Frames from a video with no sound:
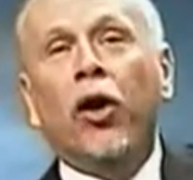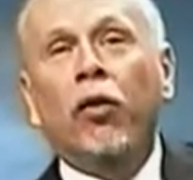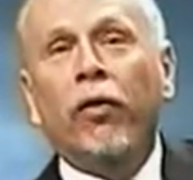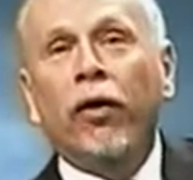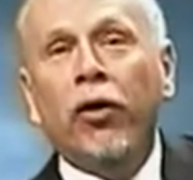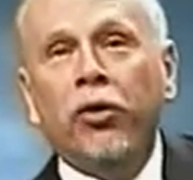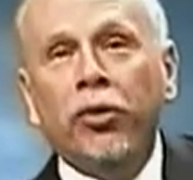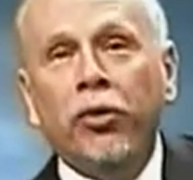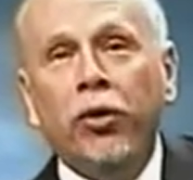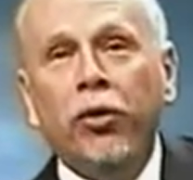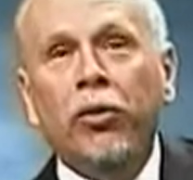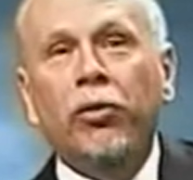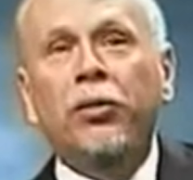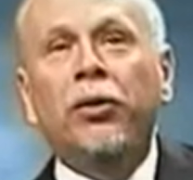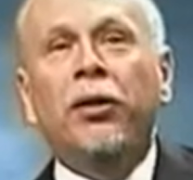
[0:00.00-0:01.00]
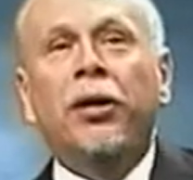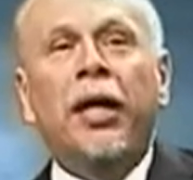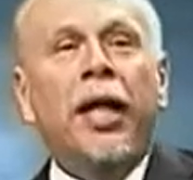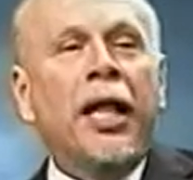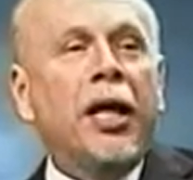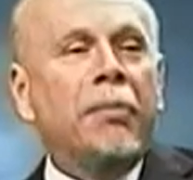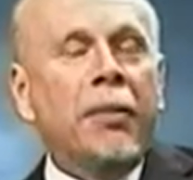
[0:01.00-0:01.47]
over those dunes,
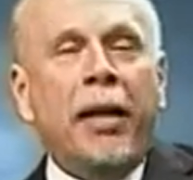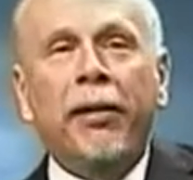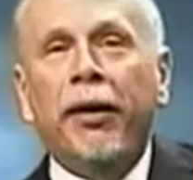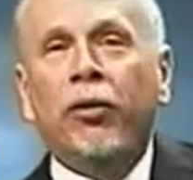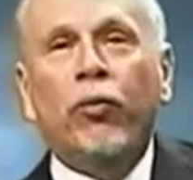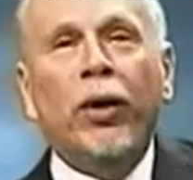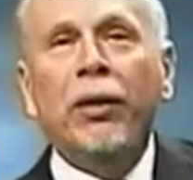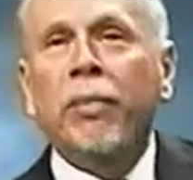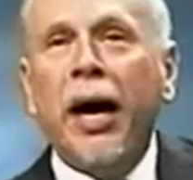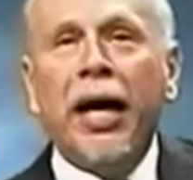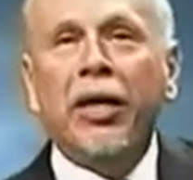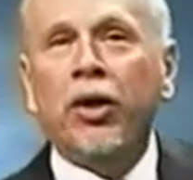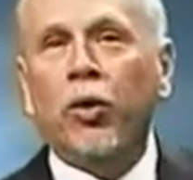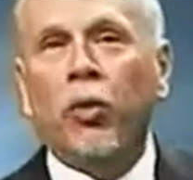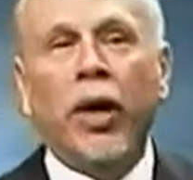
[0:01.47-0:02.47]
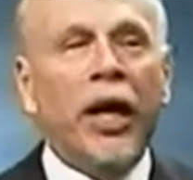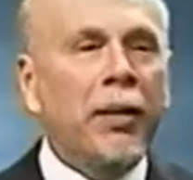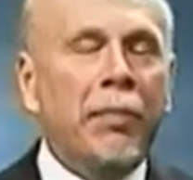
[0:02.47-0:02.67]
maybe 3 miles away.